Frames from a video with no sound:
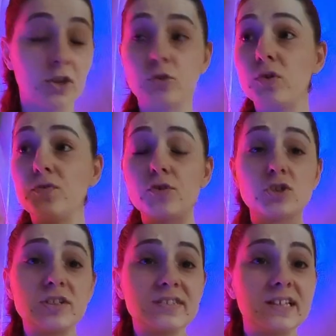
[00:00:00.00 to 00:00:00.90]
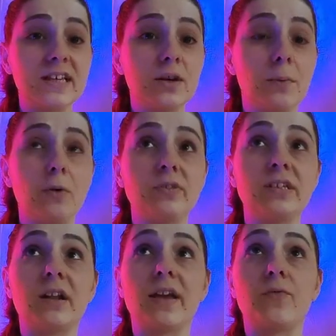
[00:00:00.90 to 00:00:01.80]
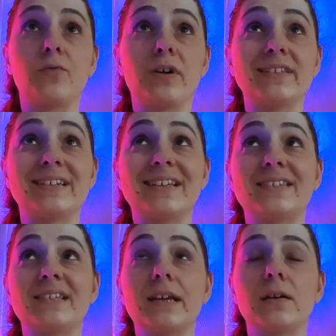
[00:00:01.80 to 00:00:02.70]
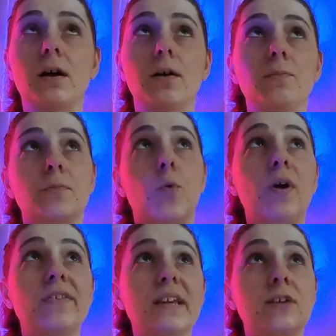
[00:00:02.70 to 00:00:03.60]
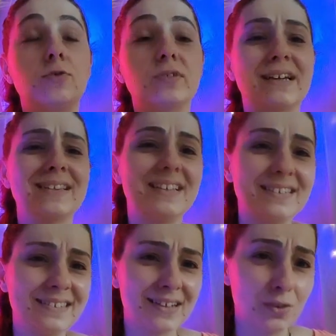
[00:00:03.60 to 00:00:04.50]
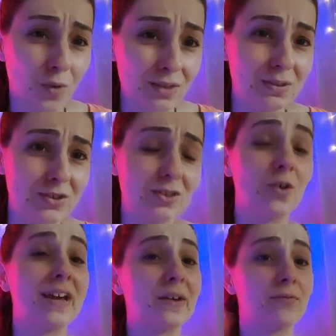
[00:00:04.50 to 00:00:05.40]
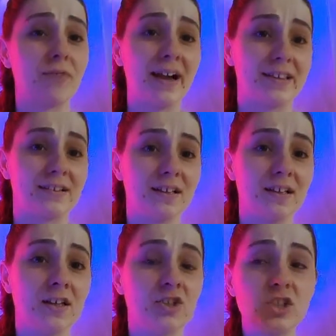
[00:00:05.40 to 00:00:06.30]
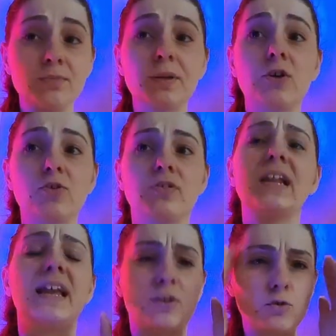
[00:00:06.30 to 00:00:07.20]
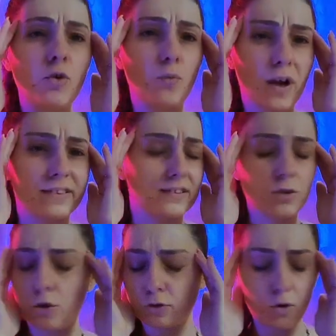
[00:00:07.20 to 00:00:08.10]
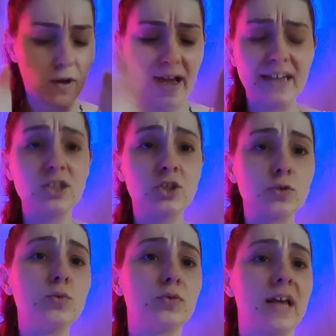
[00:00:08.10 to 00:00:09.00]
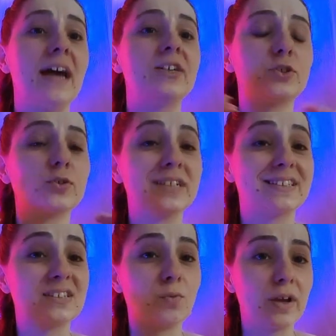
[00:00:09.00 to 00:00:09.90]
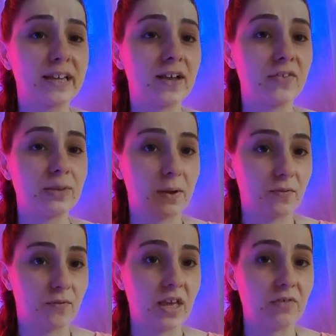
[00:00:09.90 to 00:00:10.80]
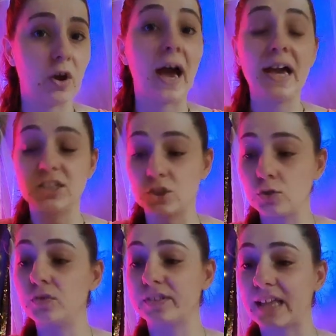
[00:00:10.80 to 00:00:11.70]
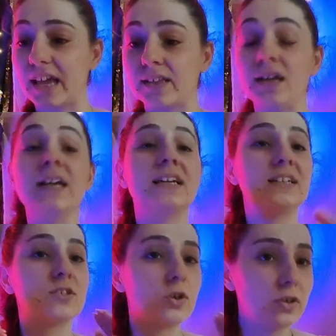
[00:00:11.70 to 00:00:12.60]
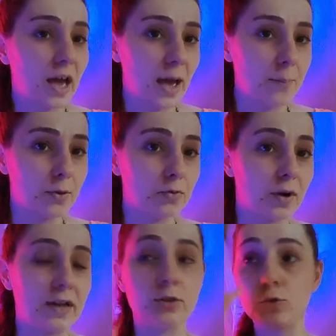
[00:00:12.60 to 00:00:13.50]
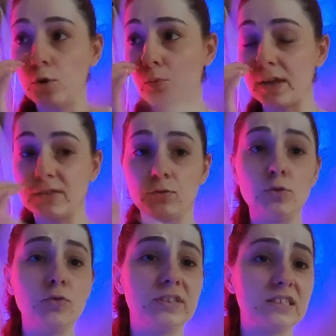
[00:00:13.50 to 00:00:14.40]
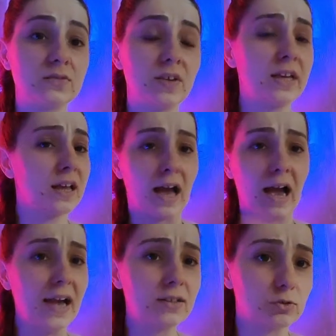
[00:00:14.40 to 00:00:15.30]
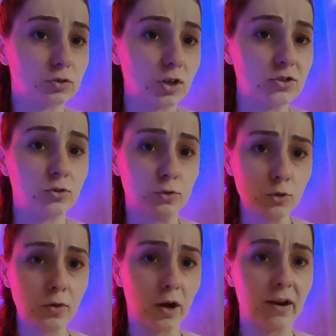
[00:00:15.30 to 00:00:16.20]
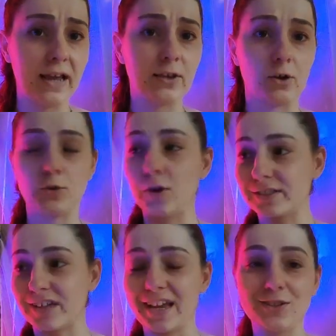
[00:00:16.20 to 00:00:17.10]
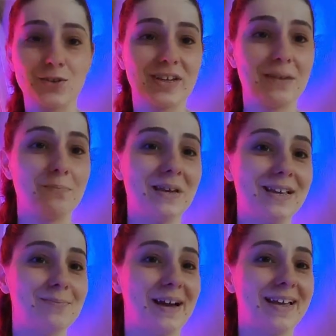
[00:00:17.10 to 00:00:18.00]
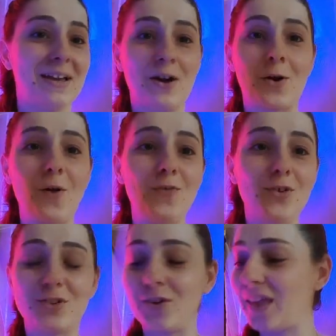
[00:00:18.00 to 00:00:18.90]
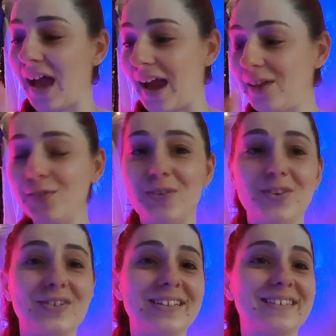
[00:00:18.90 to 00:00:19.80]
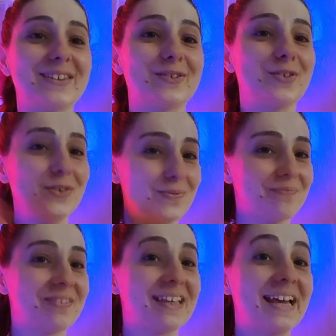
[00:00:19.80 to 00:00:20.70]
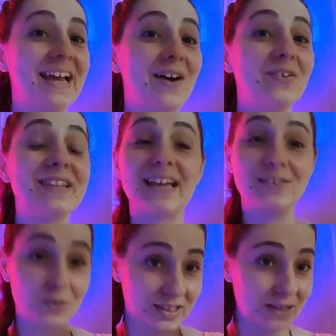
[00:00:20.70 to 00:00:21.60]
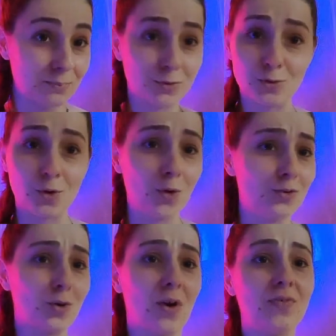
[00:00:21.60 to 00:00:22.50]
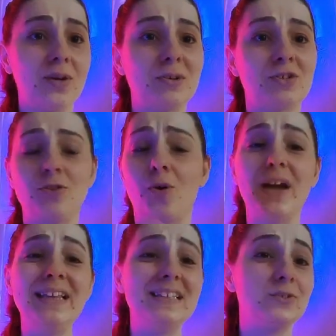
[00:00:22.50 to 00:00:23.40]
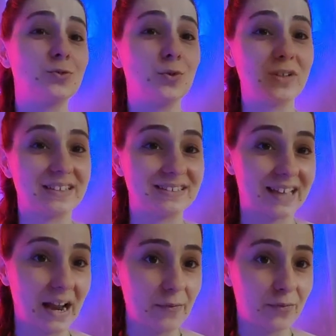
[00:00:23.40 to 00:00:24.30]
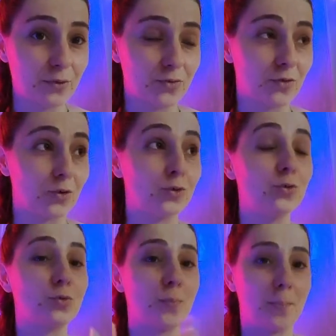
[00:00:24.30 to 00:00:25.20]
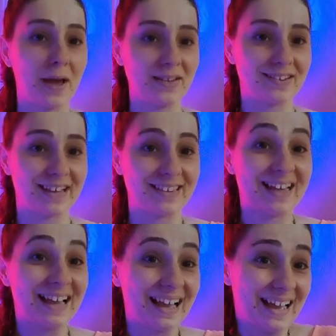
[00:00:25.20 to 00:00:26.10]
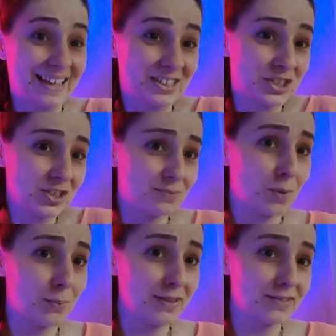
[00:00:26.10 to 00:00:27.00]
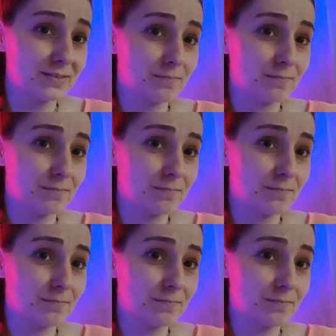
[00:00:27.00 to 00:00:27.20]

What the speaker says: So if you just think about it like for, let's say, 1 second, 2 seconds, 30 seconds, 1 minute, okay, fine. Just because you say like, you know what, no, I choose that it's working out in my favor. I choose that it's gonna happen well. You know what, you, this fear, I don't trust you. You are a liar. You are trying to keep me in my comfort zone. I don't want to listen to you. Get out, and you go on your affirmation or any tool that is helpful for you to pass that anxious moment.